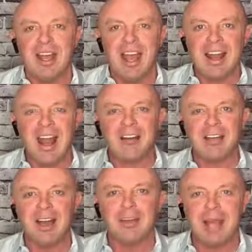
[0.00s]
and how
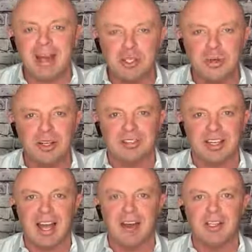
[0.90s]
to be
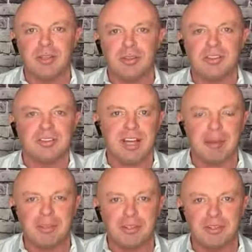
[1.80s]
altruistic, how to use this as an
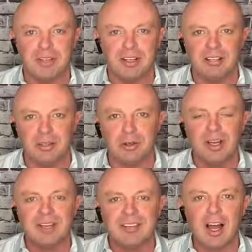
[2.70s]
opportunity to
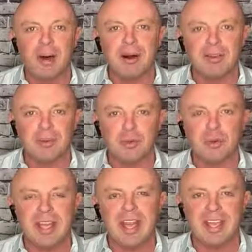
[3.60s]
help others
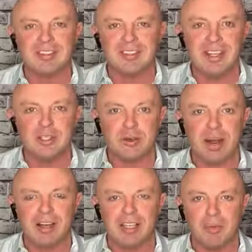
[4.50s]
we can't see directly,